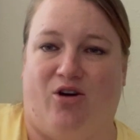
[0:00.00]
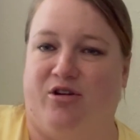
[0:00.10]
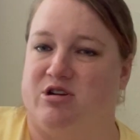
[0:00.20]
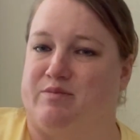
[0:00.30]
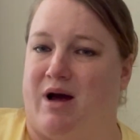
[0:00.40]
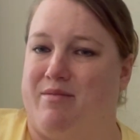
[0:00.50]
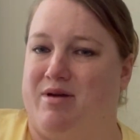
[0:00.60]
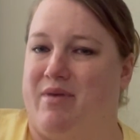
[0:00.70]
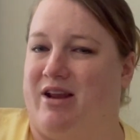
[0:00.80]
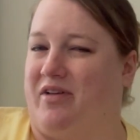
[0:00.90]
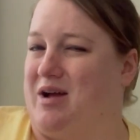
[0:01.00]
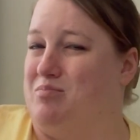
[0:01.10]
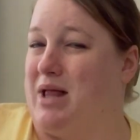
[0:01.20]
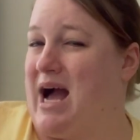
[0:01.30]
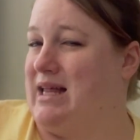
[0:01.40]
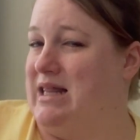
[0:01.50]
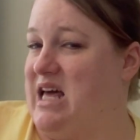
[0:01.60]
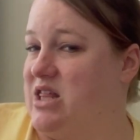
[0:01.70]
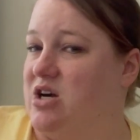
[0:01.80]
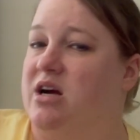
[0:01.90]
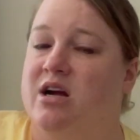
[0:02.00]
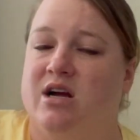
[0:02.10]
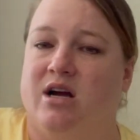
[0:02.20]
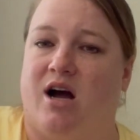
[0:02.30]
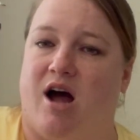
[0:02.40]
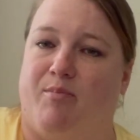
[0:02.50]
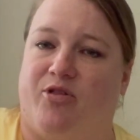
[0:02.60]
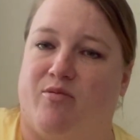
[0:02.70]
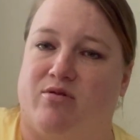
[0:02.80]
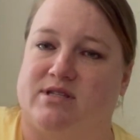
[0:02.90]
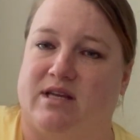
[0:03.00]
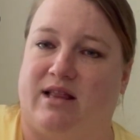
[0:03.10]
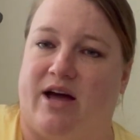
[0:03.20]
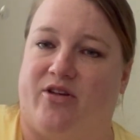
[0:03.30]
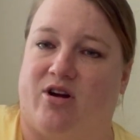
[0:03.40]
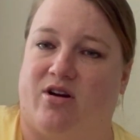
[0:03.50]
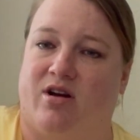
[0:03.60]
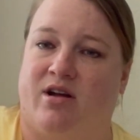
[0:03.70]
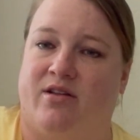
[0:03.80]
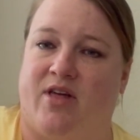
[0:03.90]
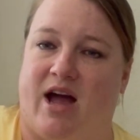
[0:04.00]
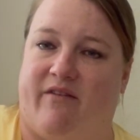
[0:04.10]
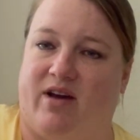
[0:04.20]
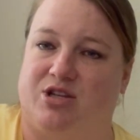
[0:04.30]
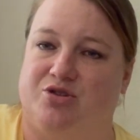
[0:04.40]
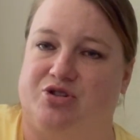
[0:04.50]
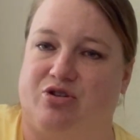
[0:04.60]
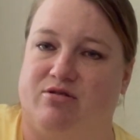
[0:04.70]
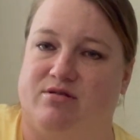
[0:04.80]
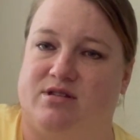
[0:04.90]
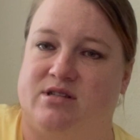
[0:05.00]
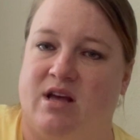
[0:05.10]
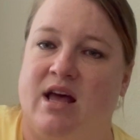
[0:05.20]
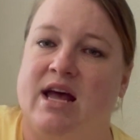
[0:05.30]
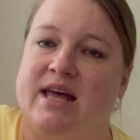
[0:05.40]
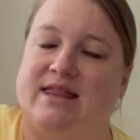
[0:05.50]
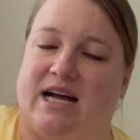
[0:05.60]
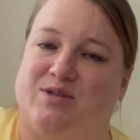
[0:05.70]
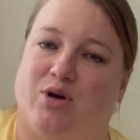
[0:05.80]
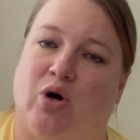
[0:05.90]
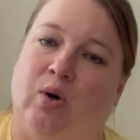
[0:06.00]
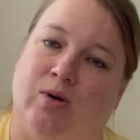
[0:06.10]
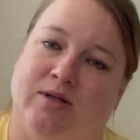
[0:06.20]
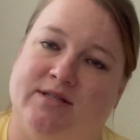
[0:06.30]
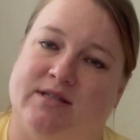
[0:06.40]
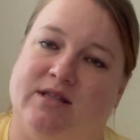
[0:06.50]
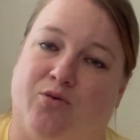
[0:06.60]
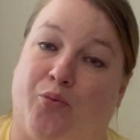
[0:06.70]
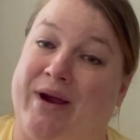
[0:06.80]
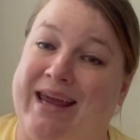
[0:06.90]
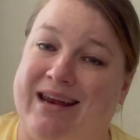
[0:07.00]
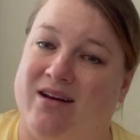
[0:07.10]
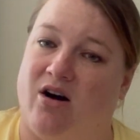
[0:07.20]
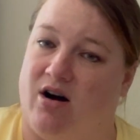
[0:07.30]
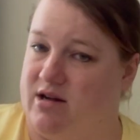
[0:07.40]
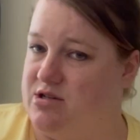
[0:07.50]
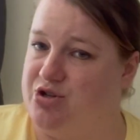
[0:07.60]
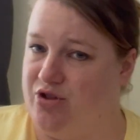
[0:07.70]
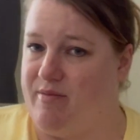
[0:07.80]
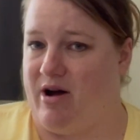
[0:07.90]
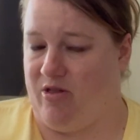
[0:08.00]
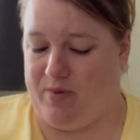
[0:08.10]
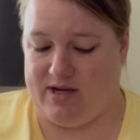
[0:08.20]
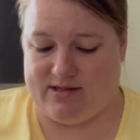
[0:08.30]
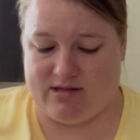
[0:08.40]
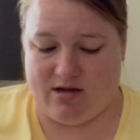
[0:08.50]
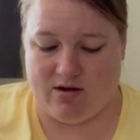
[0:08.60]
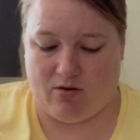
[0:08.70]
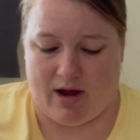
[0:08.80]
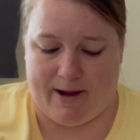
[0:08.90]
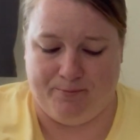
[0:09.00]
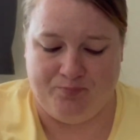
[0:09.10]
Yours might be made of like a black leather, but they're mostly leather. They have like 2 screws. That's what holds the reed onto the mouthpiece, okay?